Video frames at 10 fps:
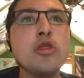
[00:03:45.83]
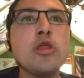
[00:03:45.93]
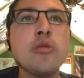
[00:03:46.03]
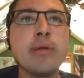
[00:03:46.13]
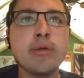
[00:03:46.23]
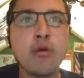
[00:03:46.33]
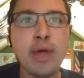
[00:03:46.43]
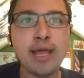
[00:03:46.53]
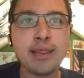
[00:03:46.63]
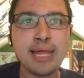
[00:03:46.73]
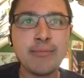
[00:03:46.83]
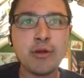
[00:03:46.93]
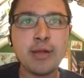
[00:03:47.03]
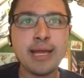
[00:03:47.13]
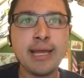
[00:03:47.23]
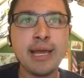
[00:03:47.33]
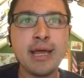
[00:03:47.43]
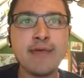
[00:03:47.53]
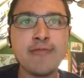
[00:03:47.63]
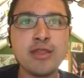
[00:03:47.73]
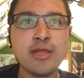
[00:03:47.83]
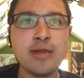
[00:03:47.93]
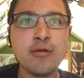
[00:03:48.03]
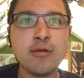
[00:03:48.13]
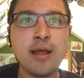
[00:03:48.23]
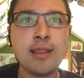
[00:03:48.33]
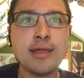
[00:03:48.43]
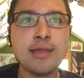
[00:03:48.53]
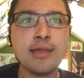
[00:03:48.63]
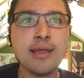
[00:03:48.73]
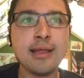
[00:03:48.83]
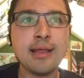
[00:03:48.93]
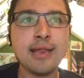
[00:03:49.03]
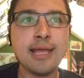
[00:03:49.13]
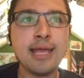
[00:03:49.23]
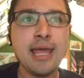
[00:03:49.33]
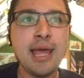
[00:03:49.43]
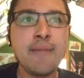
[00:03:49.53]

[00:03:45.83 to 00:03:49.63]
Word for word: to require labeling of generically